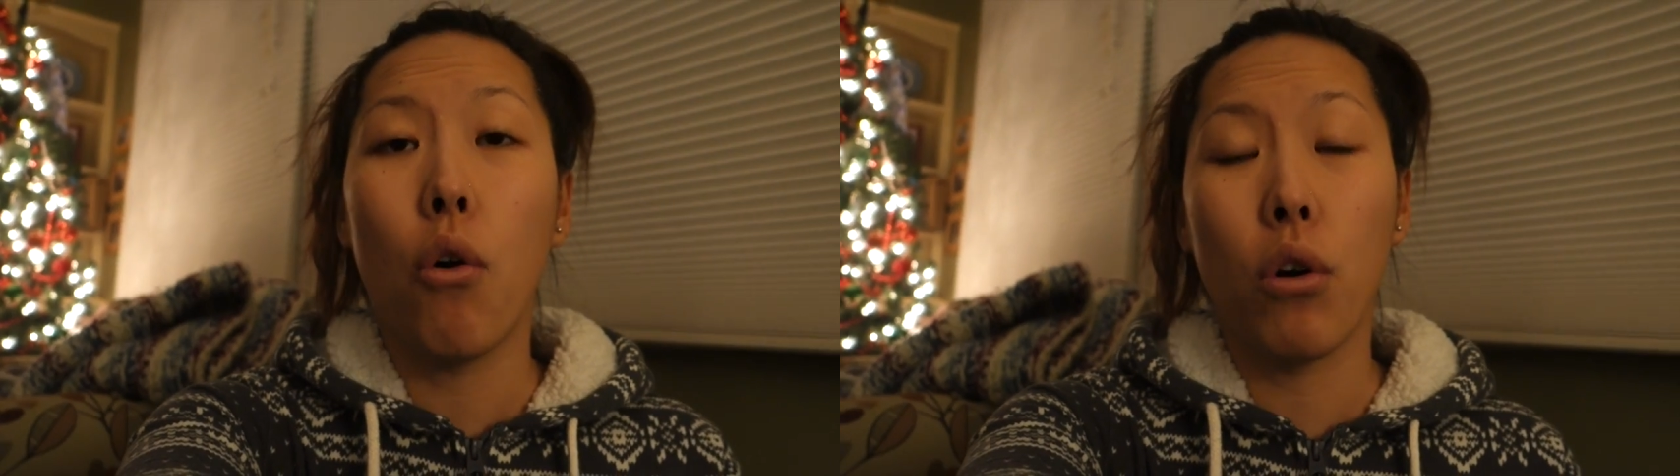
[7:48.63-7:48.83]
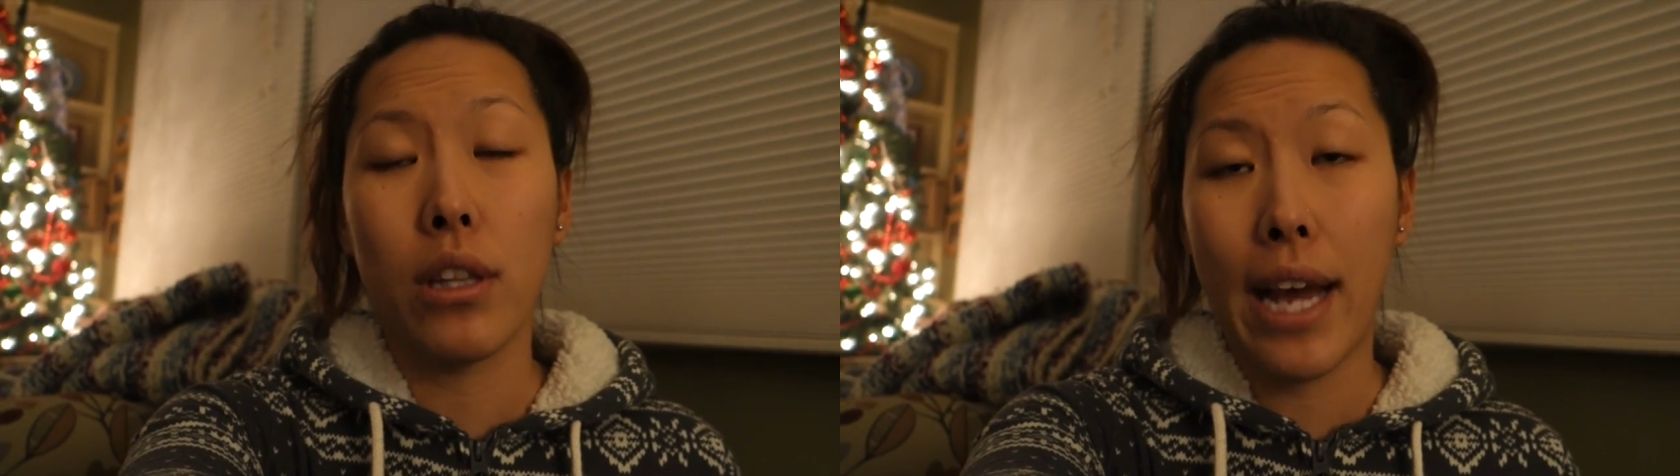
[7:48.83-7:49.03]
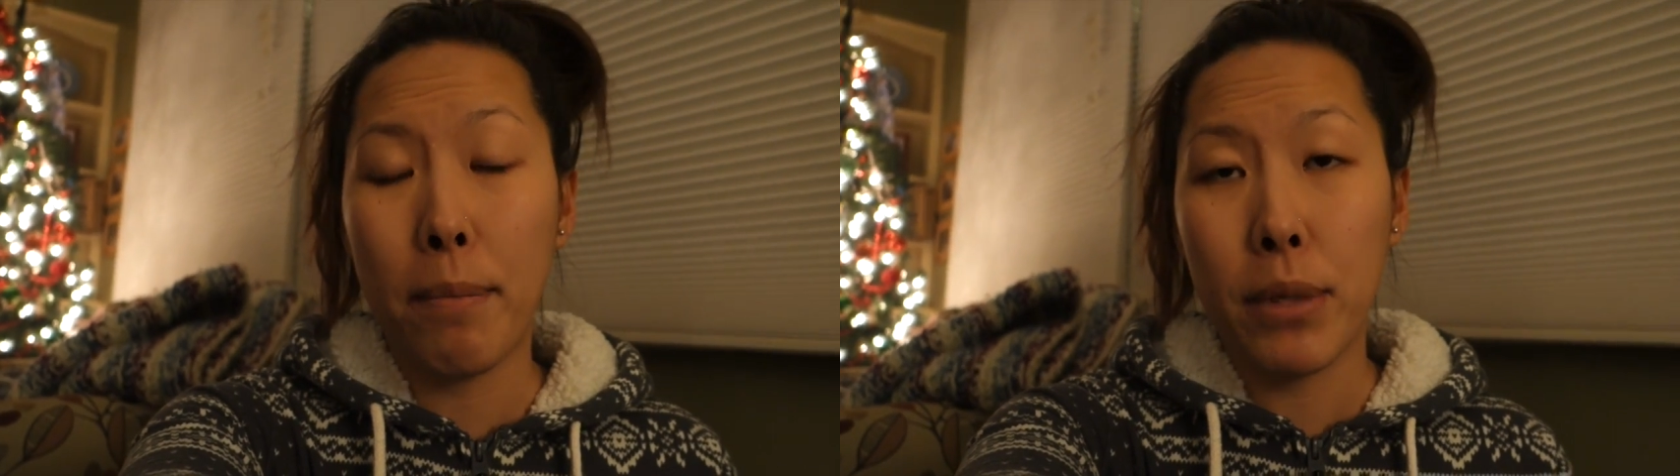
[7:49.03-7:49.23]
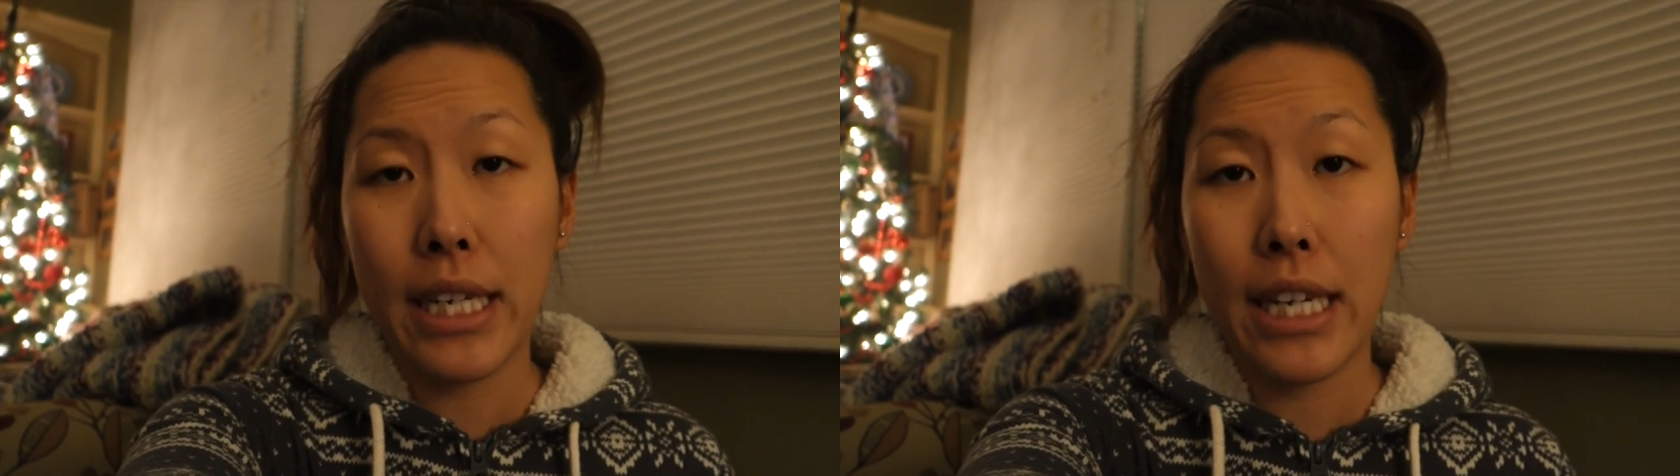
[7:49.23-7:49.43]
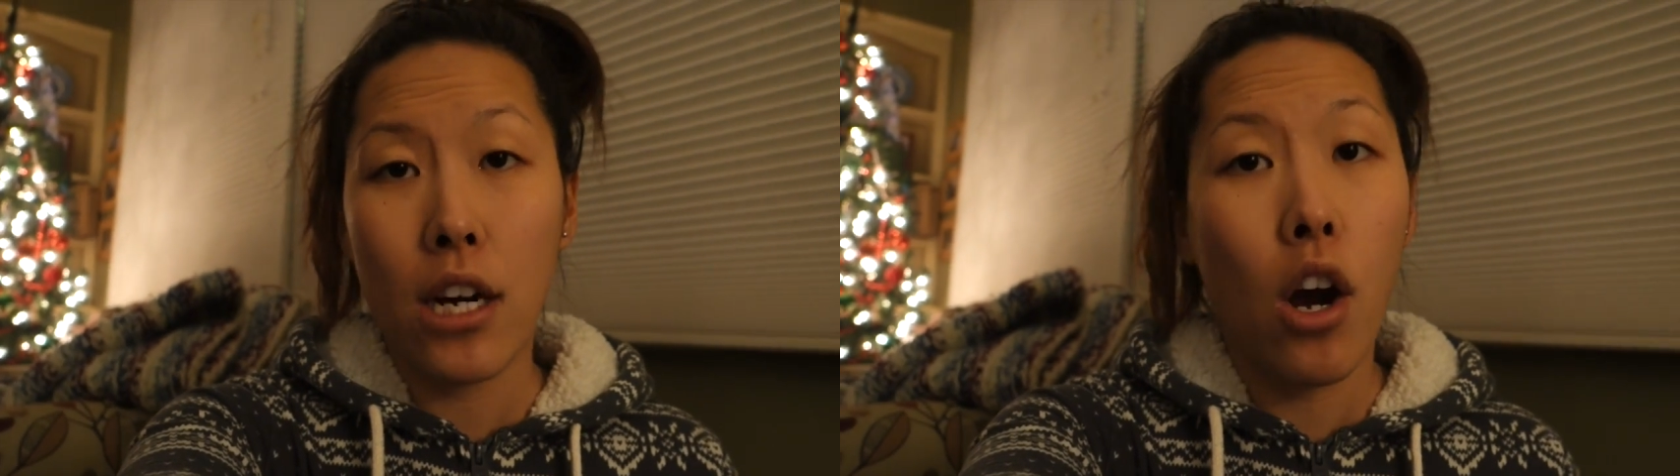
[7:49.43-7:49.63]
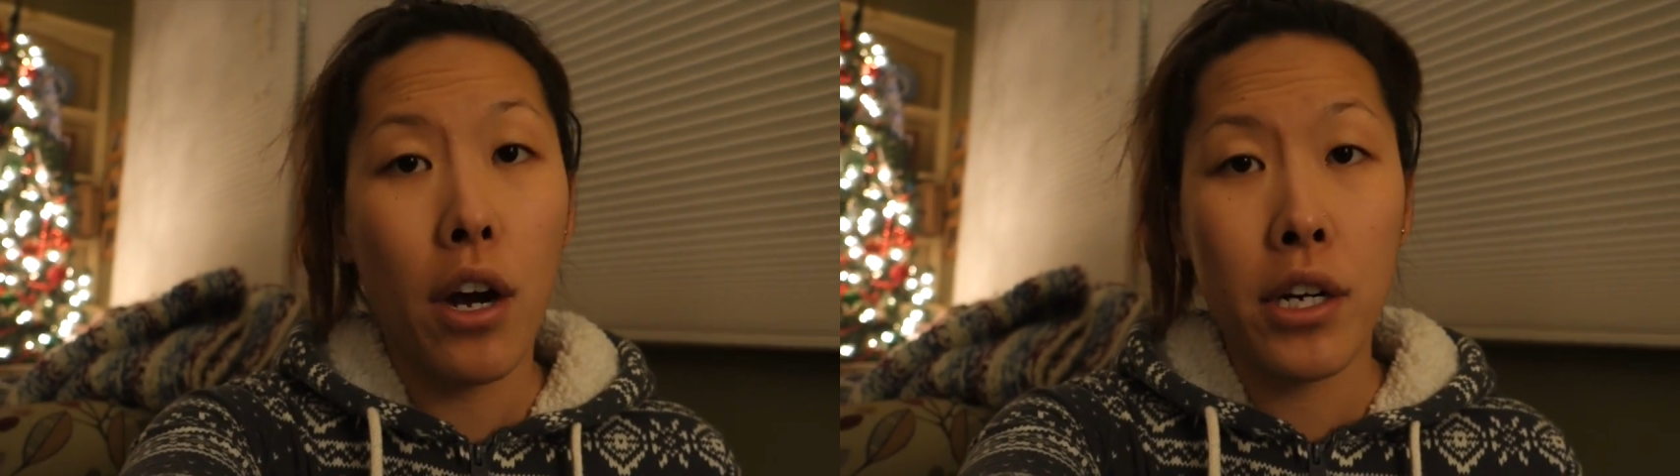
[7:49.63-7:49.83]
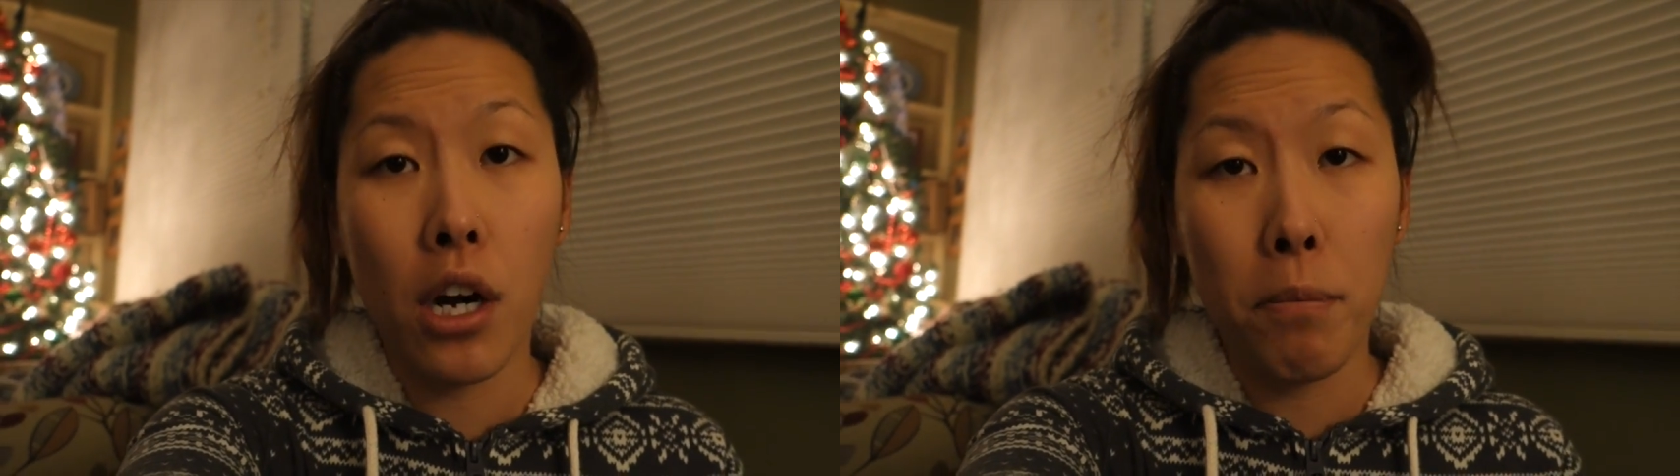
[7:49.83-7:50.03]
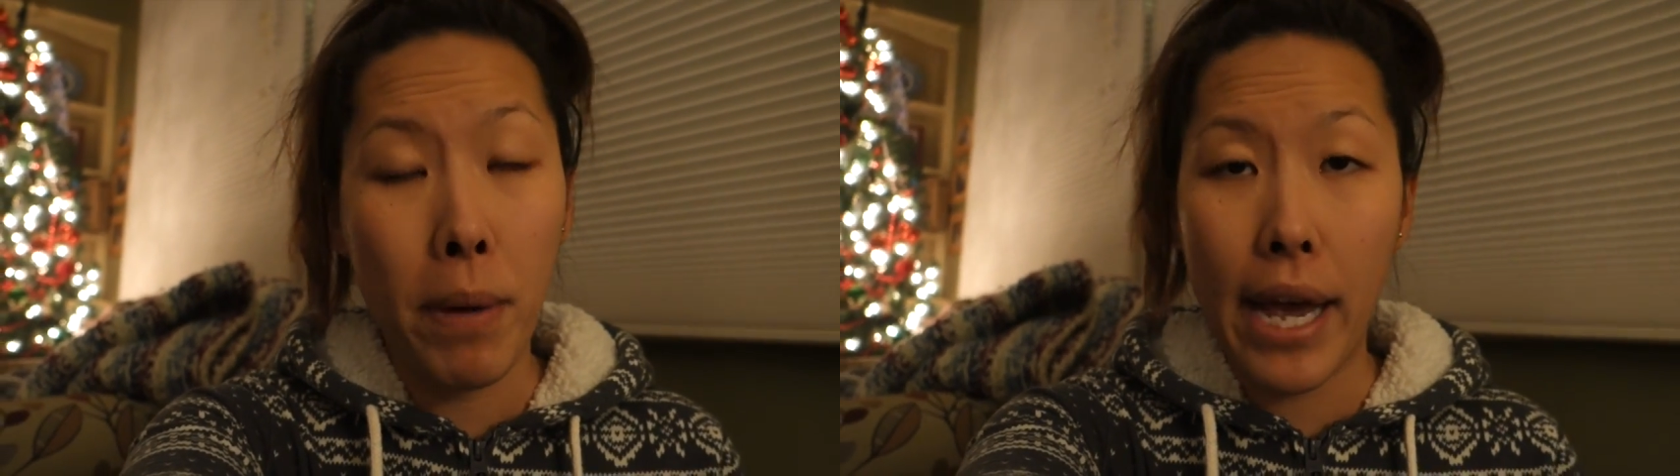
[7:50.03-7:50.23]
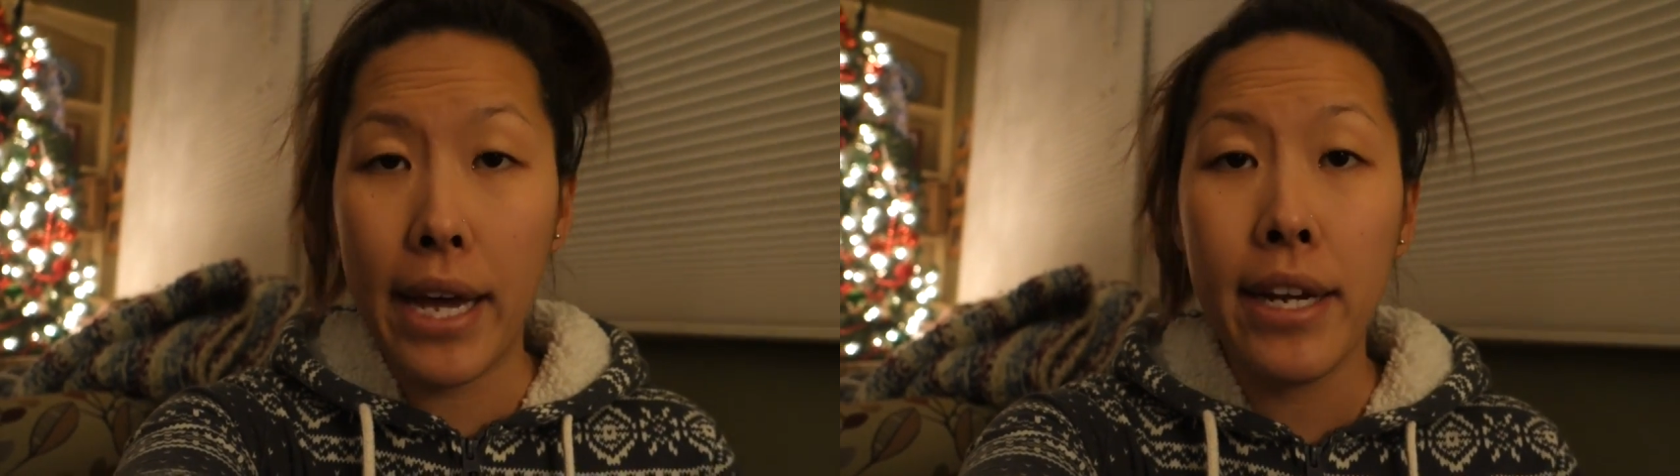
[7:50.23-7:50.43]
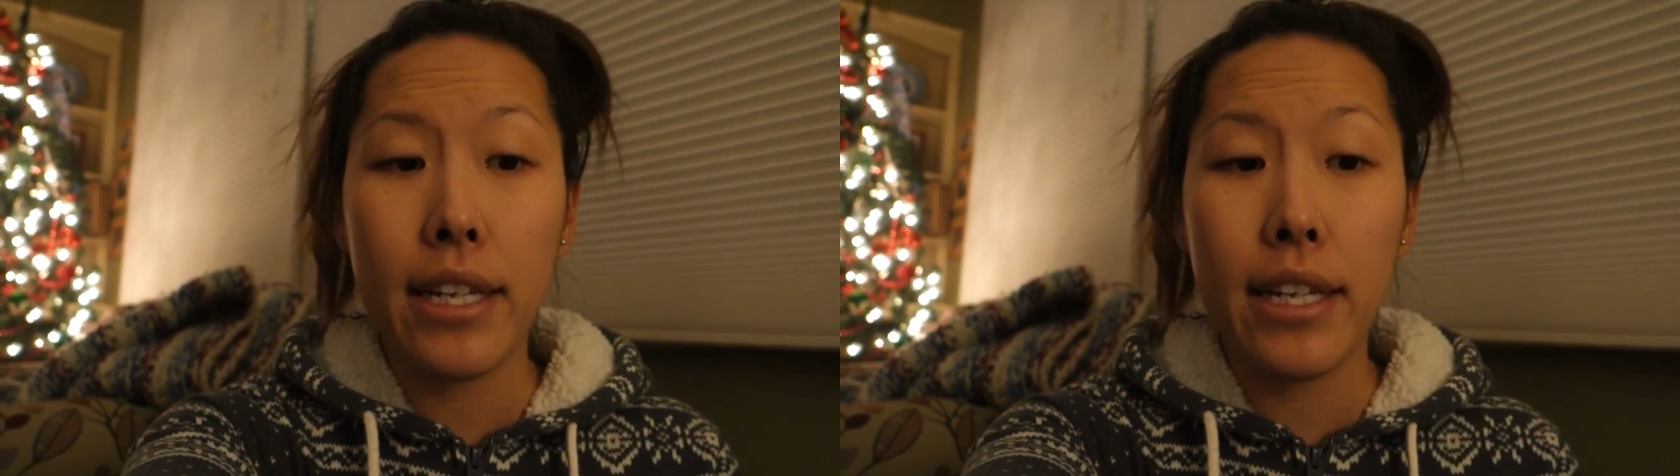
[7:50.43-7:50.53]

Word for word: or lap blanket on our bed